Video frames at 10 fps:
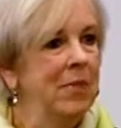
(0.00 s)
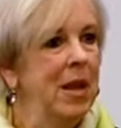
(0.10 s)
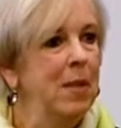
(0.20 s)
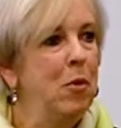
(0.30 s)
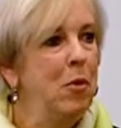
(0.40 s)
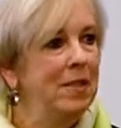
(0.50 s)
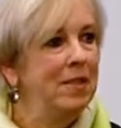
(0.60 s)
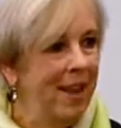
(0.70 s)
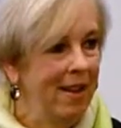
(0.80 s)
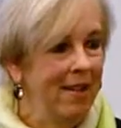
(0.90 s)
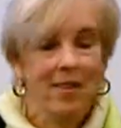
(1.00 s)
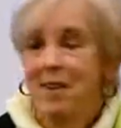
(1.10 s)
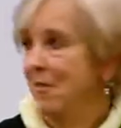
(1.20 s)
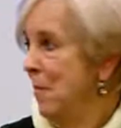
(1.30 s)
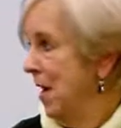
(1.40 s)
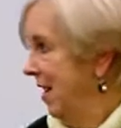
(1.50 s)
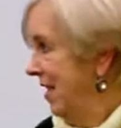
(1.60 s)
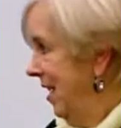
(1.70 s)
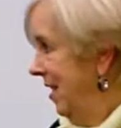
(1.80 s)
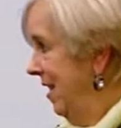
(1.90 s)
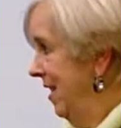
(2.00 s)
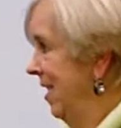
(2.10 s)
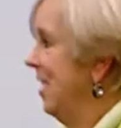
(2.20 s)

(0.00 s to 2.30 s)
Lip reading: It boiled down, no pun intended,